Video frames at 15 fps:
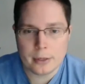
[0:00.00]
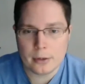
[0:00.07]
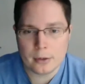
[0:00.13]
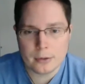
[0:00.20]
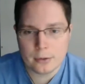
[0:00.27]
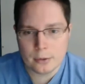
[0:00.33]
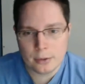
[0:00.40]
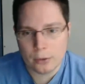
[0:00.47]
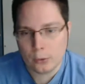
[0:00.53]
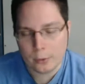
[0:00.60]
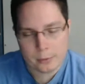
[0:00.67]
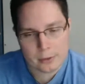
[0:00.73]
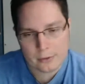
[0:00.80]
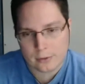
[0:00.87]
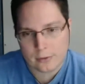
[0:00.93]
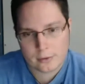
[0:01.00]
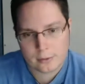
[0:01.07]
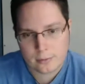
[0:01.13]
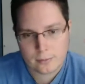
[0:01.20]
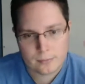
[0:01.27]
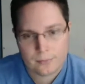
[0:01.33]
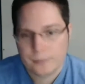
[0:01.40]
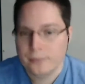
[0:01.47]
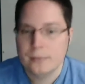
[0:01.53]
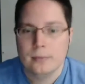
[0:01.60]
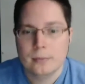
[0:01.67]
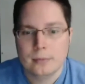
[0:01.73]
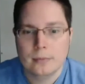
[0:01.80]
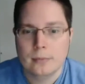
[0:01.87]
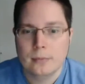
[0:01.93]
don't do. I normally just
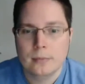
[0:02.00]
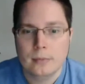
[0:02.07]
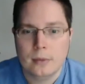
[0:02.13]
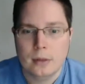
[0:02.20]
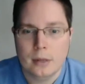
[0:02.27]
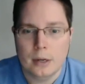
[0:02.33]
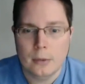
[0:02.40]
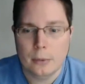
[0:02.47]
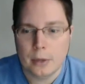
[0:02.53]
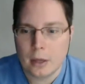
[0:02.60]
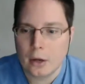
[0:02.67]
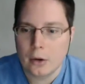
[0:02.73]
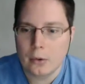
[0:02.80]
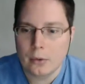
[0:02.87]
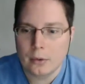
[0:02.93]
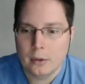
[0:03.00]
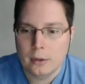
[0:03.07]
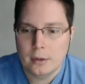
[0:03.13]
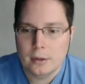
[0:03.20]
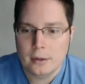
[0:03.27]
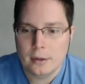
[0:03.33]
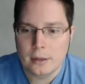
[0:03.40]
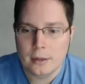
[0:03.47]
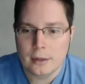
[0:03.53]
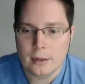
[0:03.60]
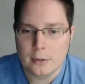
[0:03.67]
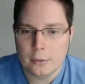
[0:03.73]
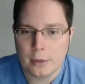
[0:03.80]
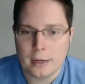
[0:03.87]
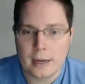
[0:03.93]
here we go, and uh,
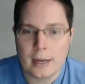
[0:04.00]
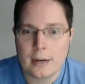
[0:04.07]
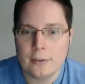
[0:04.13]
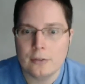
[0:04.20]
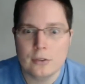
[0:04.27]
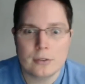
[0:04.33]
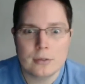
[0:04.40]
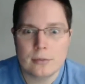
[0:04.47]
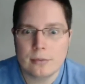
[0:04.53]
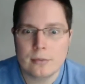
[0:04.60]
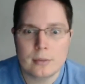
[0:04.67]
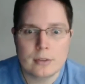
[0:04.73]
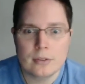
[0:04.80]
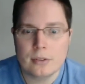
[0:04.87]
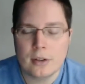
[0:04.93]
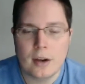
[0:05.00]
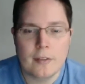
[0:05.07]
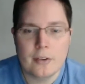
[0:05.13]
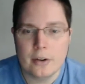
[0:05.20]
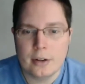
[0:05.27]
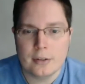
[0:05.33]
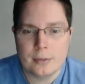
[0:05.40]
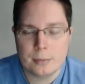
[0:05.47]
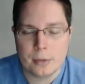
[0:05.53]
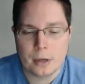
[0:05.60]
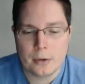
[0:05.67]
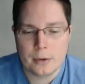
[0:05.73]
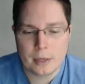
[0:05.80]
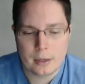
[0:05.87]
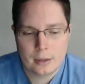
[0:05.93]
so I kind of just discover it as I'm
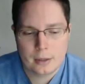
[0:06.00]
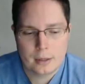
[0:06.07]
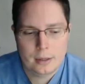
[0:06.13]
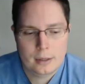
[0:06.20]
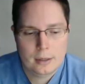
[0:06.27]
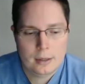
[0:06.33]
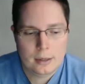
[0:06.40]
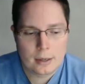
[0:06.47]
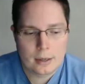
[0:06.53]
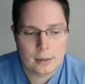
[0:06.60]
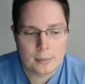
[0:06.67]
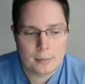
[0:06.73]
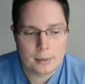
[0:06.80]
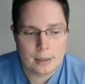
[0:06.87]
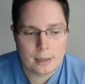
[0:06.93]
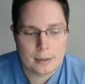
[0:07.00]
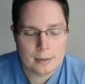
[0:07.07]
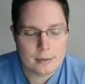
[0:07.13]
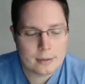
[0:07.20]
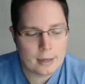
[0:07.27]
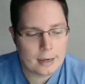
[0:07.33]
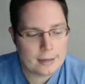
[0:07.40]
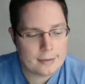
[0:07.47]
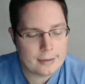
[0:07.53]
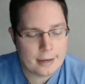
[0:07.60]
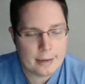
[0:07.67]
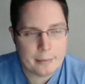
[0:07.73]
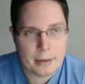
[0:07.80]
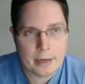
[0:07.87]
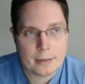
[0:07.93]
going, um and
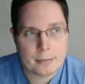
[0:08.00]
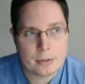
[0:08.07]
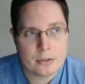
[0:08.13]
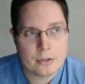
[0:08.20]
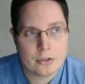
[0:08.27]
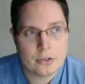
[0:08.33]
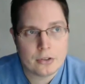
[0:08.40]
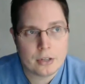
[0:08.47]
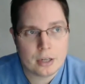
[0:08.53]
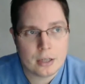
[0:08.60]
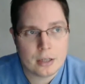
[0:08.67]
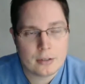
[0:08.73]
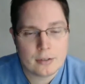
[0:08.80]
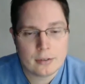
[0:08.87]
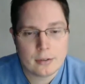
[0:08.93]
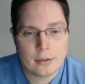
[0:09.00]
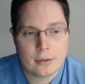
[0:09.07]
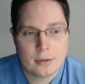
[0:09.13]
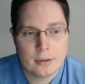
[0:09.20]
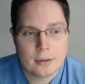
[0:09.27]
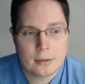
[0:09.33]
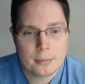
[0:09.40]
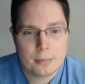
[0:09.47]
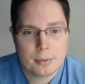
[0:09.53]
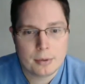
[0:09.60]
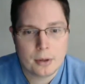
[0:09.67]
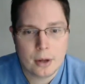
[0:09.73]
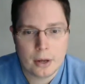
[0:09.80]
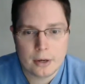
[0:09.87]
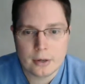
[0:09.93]
goddamn, I am the shittiest
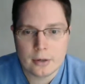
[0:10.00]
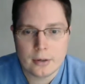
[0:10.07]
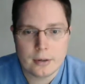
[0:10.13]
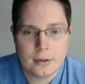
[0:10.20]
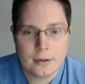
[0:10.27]
plotter